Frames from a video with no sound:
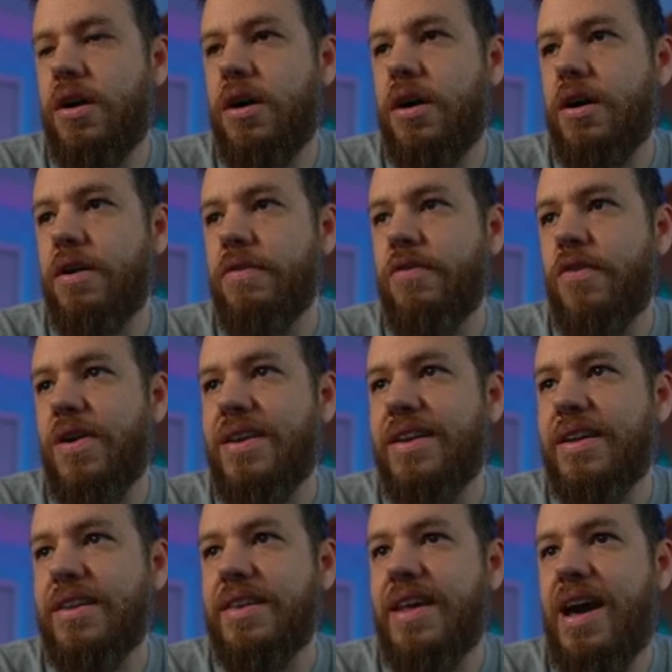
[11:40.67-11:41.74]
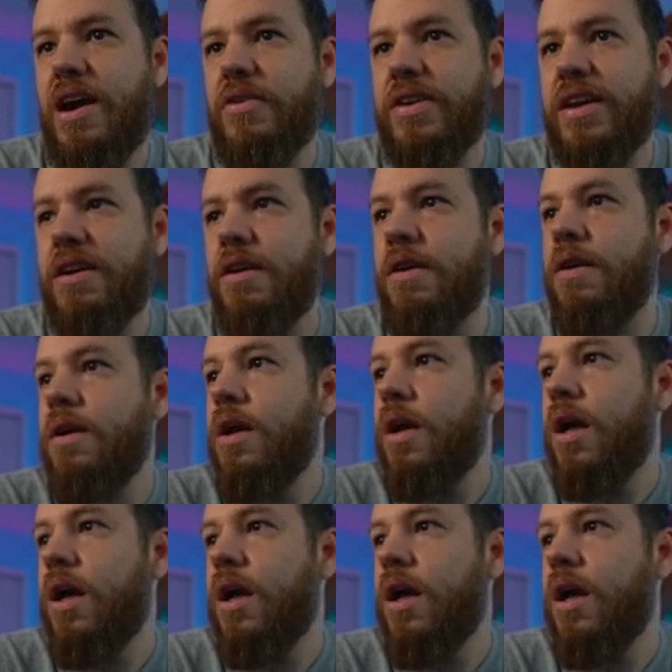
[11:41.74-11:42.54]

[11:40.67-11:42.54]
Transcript: uh, trending down here.